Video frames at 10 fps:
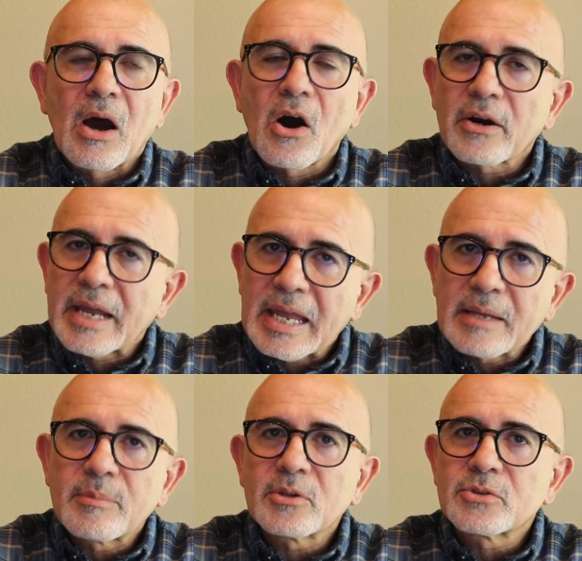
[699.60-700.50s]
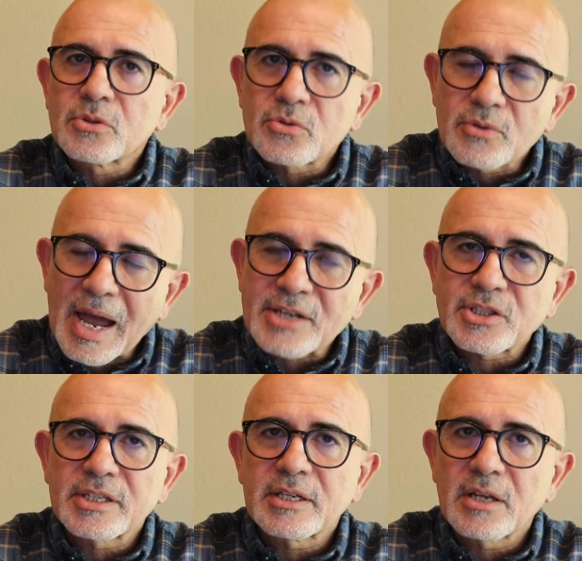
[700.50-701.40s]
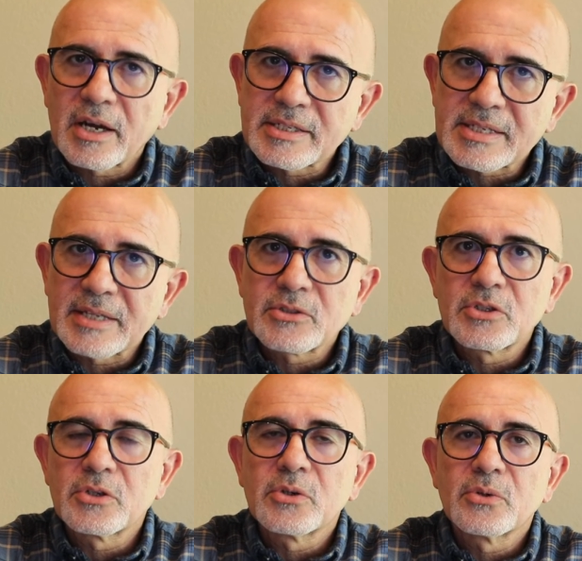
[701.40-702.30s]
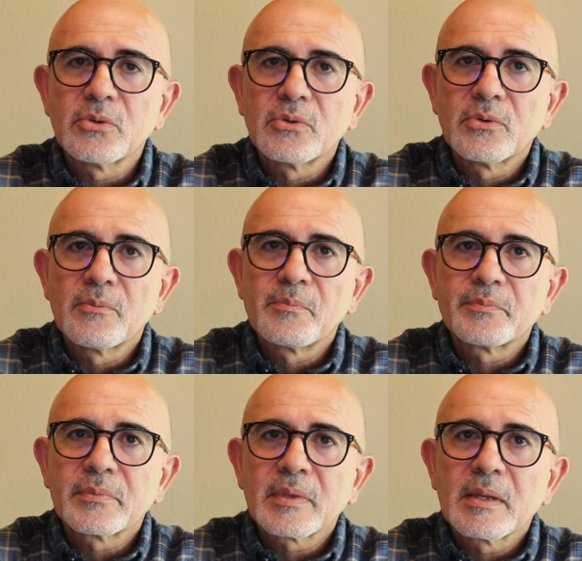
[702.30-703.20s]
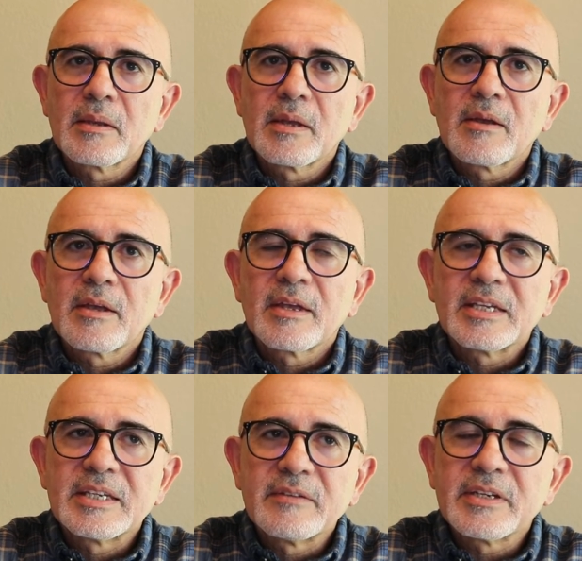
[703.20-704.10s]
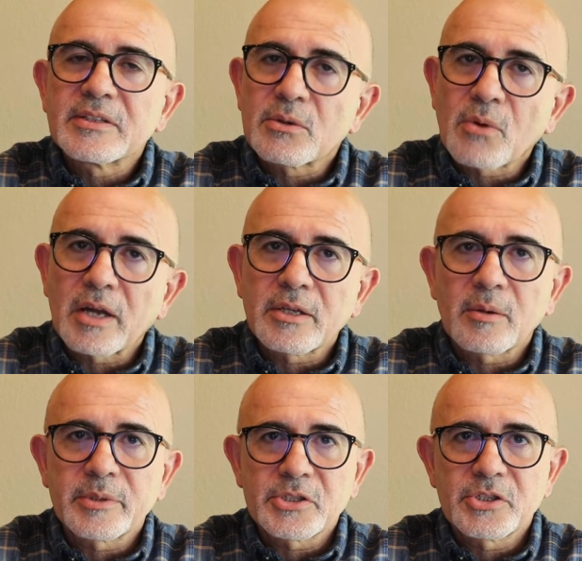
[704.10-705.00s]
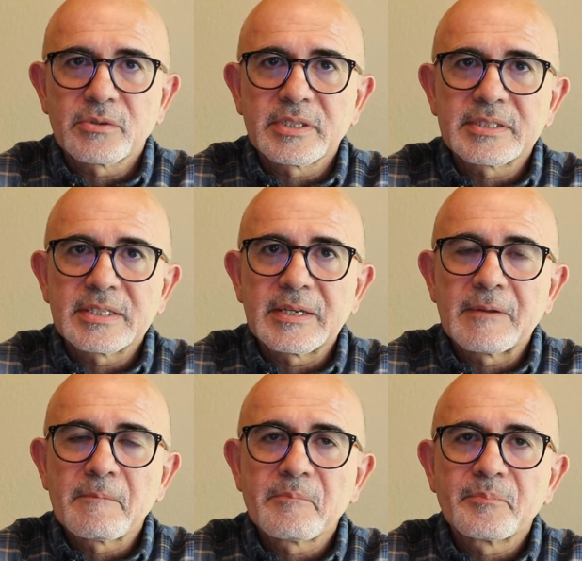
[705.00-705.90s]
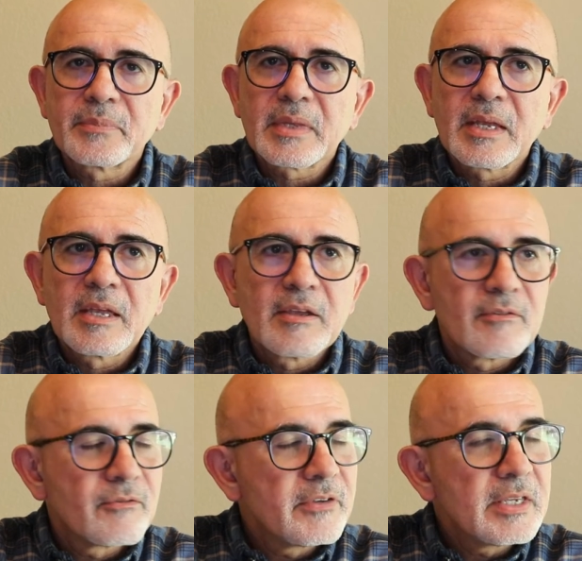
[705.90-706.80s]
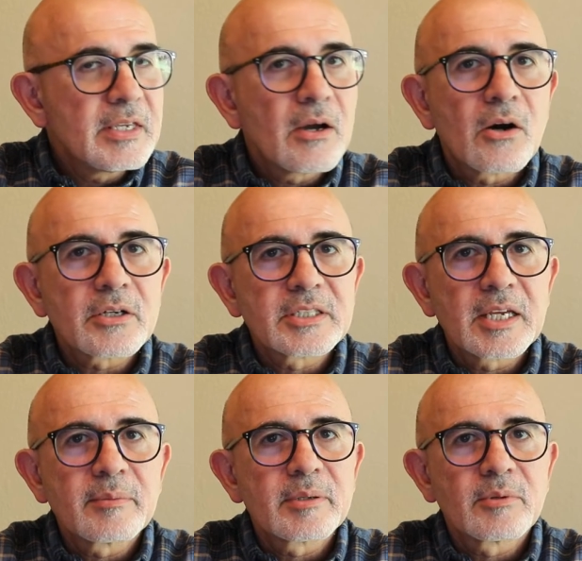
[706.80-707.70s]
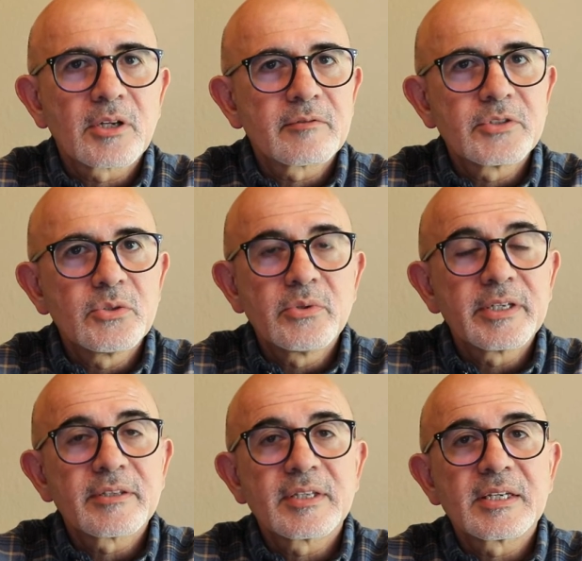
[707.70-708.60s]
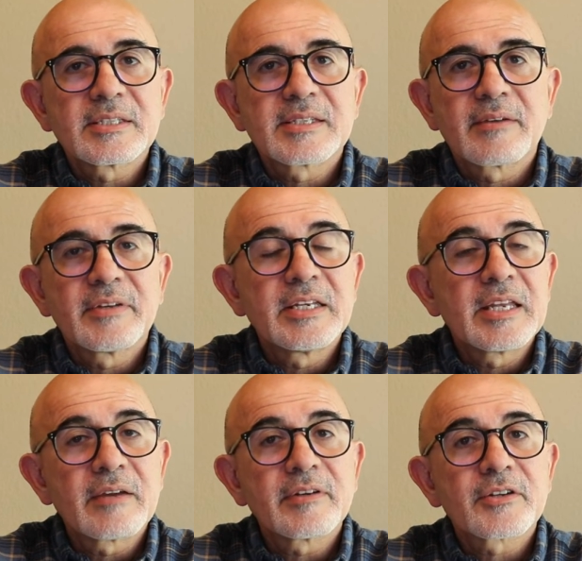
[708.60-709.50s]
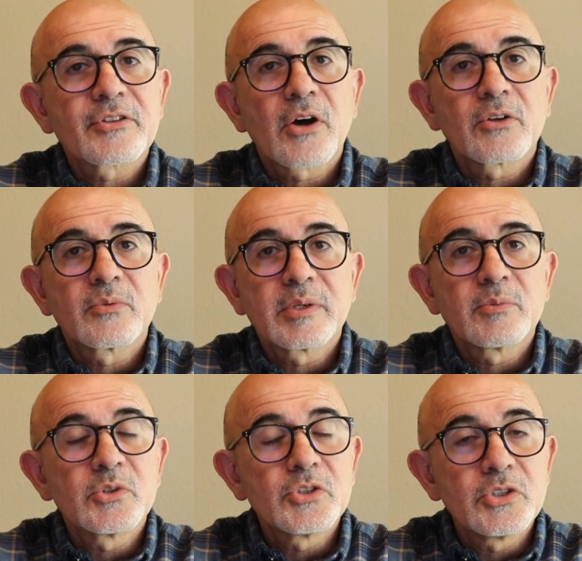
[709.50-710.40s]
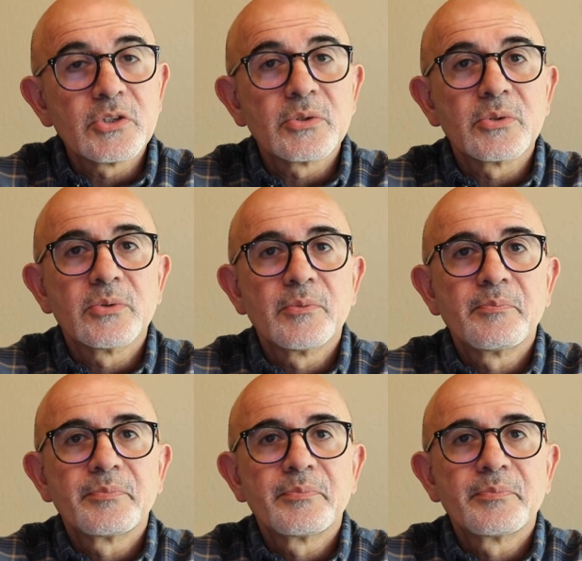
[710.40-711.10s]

are able to rationalize and do, given the right opportunity. We are capable of doing things that we never thought we would do,